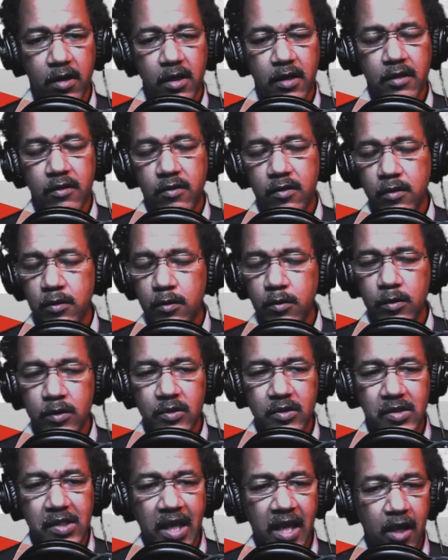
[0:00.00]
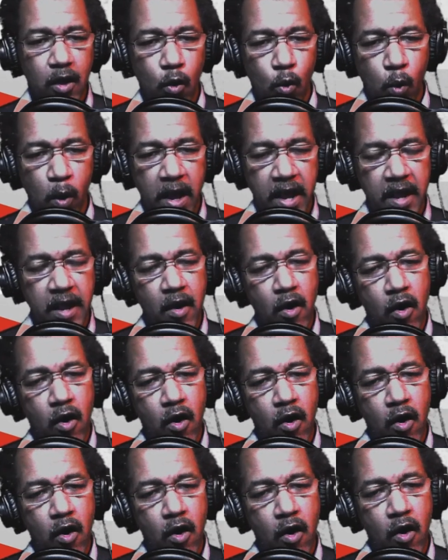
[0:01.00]
to take away all the
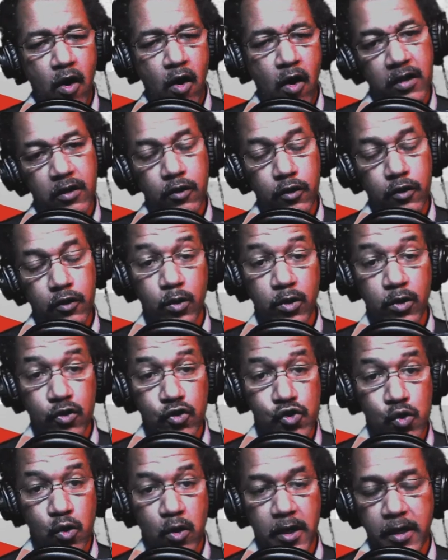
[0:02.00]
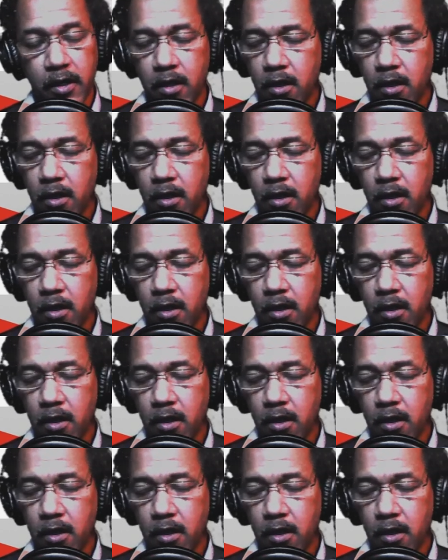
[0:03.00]
things that you enjoy,